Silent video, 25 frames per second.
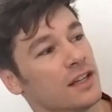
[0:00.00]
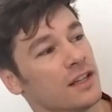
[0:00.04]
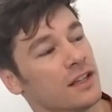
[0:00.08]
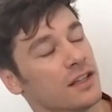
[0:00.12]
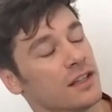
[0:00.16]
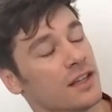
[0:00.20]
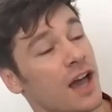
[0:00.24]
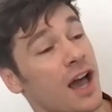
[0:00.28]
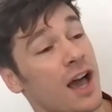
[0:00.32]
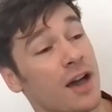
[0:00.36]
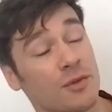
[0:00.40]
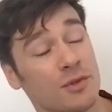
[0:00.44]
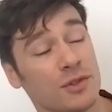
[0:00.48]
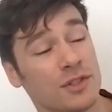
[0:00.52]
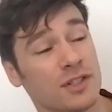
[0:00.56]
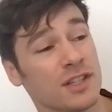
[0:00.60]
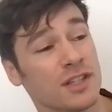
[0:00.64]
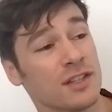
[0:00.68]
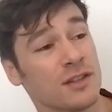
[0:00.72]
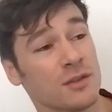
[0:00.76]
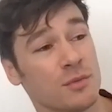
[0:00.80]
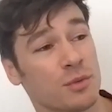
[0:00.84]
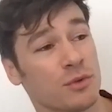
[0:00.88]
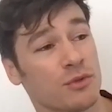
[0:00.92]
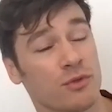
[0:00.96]
Yeah, I would say
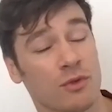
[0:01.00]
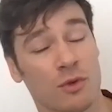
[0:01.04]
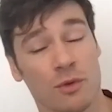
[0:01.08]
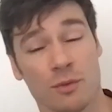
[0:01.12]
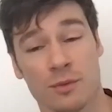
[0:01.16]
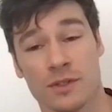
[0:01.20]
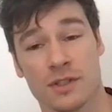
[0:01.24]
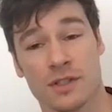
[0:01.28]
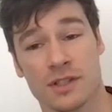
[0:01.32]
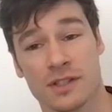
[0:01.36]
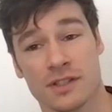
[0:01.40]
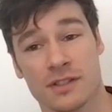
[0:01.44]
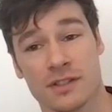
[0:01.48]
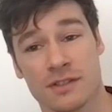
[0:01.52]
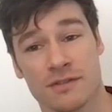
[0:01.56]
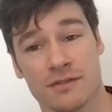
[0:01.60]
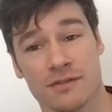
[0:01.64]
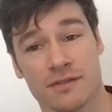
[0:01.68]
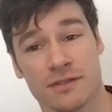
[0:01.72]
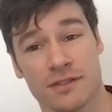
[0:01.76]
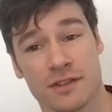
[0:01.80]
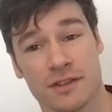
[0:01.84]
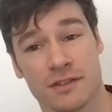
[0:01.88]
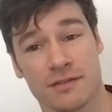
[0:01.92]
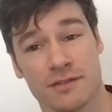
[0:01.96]
the performances
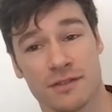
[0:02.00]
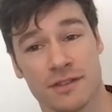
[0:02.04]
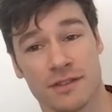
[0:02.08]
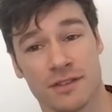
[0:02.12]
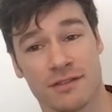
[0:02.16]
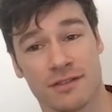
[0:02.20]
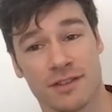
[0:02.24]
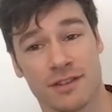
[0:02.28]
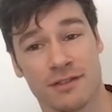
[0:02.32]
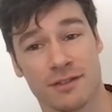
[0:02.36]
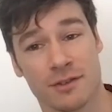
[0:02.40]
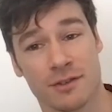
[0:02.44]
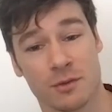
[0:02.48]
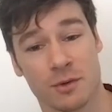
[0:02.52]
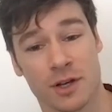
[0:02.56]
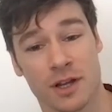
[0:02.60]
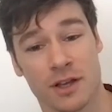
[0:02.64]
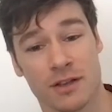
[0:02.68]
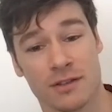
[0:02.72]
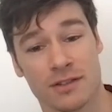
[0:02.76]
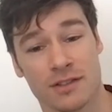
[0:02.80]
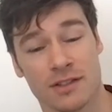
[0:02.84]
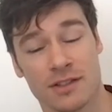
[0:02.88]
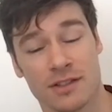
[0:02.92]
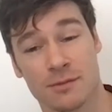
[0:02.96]
of everyone
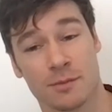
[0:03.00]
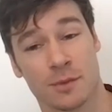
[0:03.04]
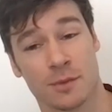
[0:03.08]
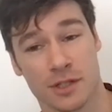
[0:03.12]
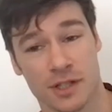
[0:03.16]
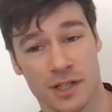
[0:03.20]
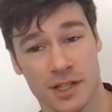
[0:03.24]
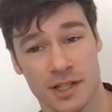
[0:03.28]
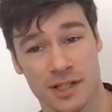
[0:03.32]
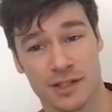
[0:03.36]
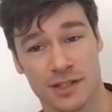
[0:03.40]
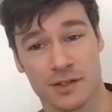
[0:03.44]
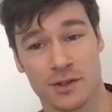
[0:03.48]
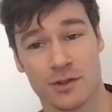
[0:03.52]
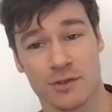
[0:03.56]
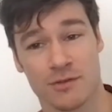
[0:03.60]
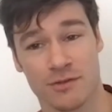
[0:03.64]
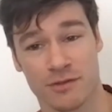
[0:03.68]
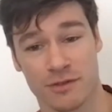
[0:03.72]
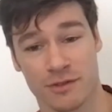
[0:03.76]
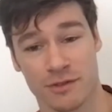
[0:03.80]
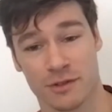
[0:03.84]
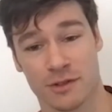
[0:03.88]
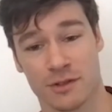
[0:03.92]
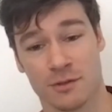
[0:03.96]
else, it's much easier
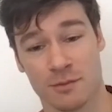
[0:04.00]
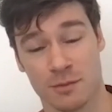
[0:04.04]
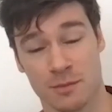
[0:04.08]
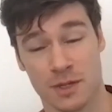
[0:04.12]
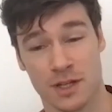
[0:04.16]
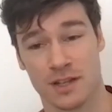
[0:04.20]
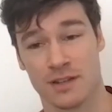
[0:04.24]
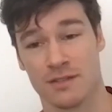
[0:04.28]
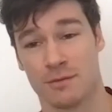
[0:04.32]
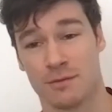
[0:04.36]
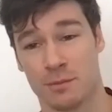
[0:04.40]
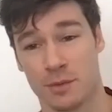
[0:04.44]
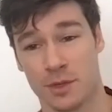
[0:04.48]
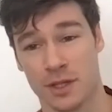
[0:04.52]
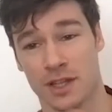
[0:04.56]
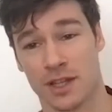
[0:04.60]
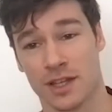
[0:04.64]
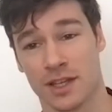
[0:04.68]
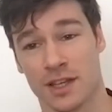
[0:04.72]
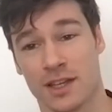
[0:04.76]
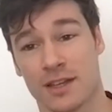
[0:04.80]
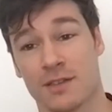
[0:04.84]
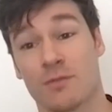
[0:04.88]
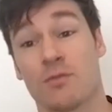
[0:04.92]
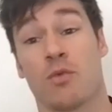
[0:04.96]
to me to, like,
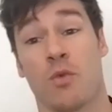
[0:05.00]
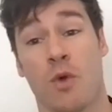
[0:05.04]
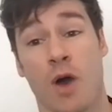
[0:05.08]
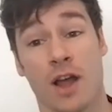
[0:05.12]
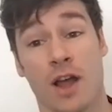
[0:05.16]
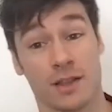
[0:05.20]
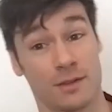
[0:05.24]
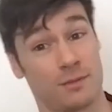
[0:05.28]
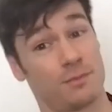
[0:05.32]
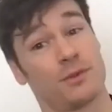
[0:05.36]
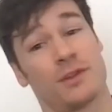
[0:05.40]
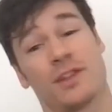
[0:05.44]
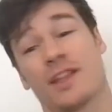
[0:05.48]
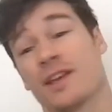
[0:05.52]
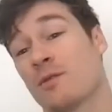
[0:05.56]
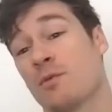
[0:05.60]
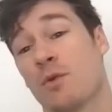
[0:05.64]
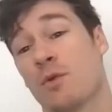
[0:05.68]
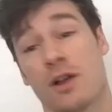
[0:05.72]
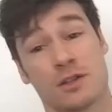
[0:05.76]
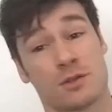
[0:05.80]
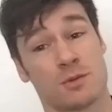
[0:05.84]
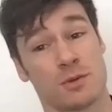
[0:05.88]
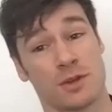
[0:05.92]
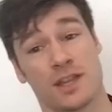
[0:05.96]
watch. But, like,
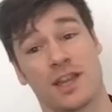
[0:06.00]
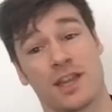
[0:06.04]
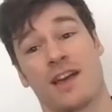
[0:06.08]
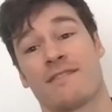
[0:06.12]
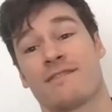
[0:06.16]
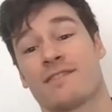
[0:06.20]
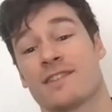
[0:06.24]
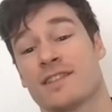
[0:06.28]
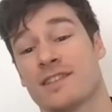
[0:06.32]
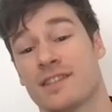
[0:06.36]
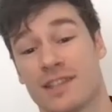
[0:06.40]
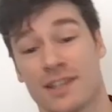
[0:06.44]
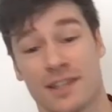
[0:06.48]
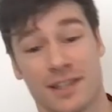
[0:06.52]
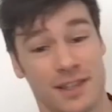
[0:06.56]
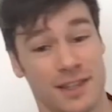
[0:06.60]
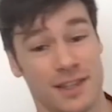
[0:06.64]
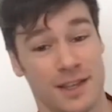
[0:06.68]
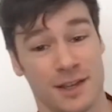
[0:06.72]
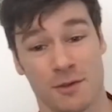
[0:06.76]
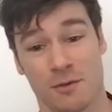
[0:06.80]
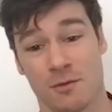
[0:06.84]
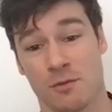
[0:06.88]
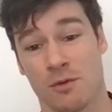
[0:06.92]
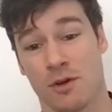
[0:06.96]
watch what Kevin did,
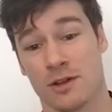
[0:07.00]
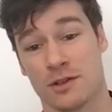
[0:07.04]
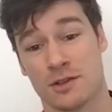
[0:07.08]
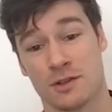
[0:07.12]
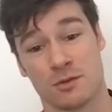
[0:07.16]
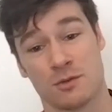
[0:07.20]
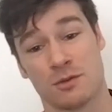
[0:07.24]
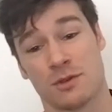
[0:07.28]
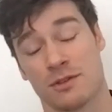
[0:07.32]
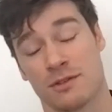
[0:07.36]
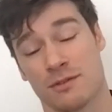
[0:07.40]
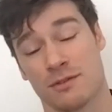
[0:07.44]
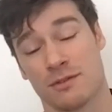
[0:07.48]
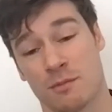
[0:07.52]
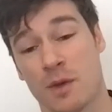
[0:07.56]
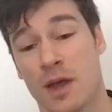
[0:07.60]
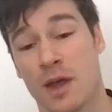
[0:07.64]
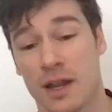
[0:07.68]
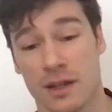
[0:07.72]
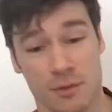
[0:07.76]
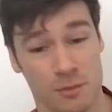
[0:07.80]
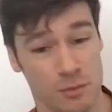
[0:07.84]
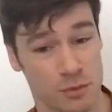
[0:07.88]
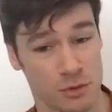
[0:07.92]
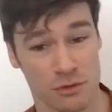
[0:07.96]
like, watch what
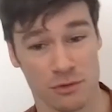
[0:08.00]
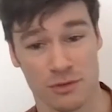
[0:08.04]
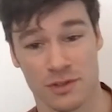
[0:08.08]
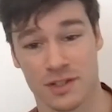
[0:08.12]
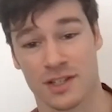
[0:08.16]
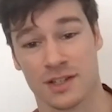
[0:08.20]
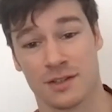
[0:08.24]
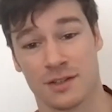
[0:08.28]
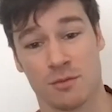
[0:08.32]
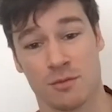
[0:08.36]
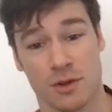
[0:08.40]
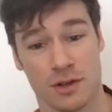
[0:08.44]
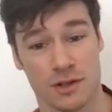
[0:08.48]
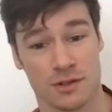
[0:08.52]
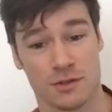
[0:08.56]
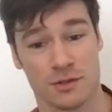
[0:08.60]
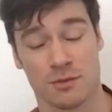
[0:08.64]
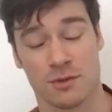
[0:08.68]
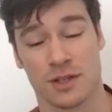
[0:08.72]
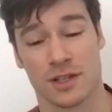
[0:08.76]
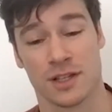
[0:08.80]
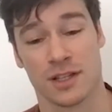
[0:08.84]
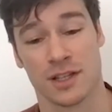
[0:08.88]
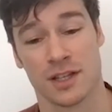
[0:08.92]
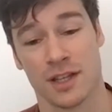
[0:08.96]
Madeline Brewer did, watch
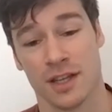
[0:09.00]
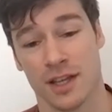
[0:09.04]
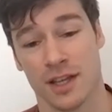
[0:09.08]
what,